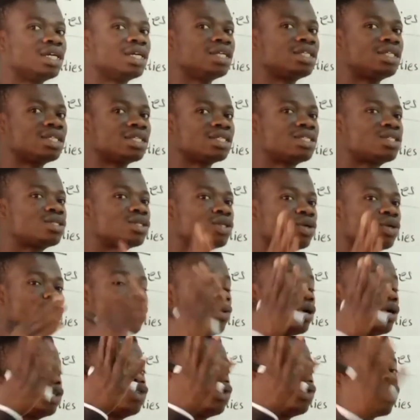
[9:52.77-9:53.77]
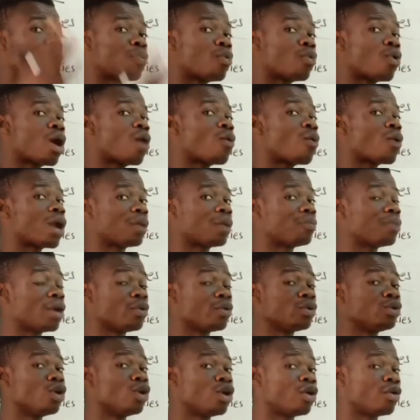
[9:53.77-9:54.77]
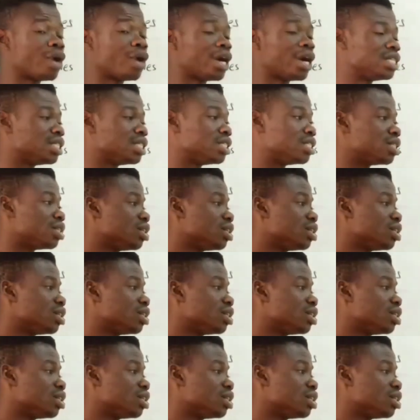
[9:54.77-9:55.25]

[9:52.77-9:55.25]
it is raised to the power 1, but you don't write it.